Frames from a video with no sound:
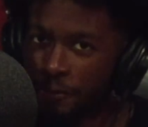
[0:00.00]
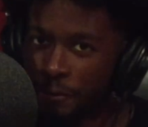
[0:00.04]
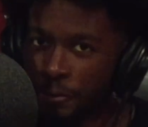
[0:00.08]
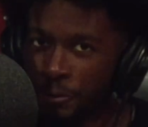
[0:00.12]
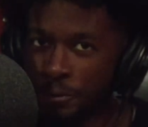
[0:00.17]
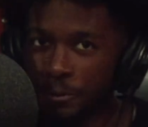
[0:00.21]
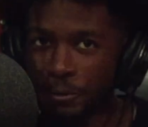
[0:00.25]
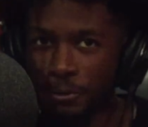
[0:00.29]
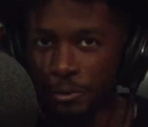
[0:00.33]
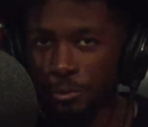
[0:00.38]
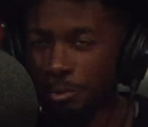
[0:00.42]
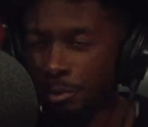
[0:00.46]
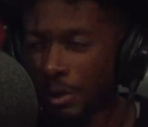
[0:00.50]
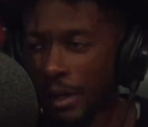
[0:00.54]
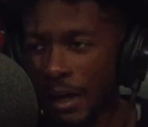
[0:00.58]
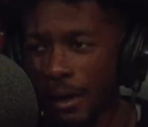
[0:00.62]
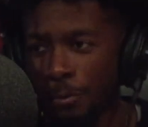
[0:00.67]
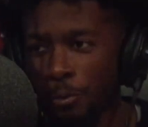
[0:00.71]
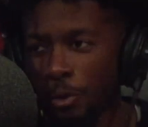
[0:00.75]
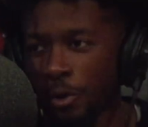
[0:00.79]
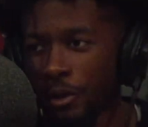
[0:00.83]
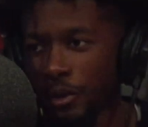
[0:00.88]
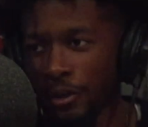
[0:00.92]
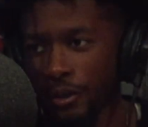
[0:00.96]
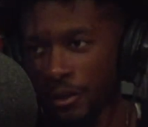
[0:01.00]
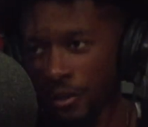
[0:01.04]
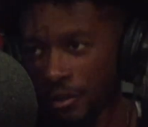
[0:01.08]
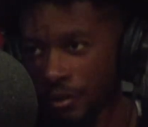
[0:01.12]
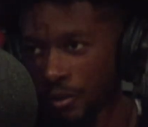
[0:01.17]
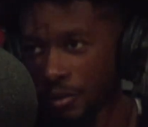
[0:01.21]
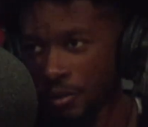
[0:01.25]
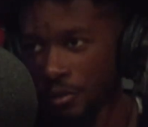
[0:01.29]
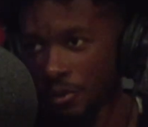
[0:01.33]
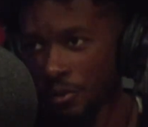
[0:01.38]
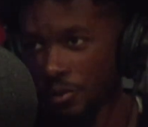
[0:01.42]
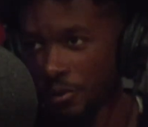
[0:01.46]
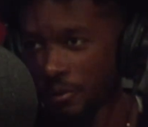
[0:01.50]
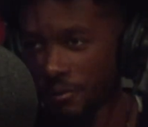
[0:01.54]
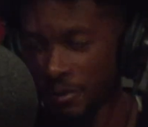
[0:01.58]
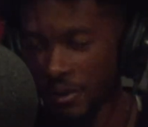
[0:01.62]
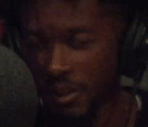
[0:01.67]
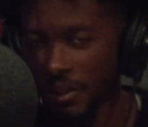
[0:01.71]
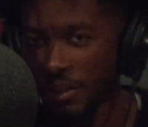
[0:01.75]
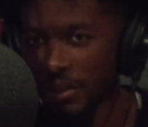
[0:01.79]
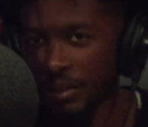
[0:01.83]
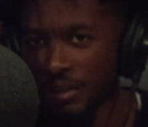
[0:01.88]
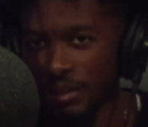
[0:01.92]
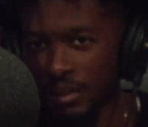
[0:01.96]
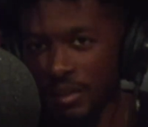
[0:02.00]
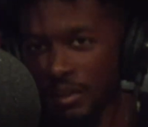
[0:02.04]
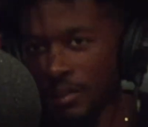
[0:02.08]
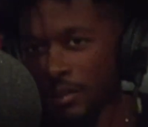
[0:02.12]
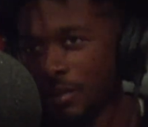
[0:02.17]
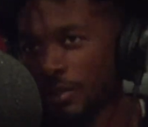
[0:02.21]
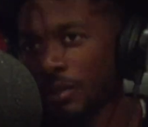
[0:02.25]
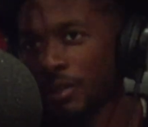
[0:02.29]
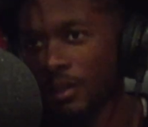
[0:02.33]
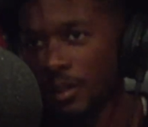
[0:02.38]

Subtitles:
food and we got water, you know what I'm saying, and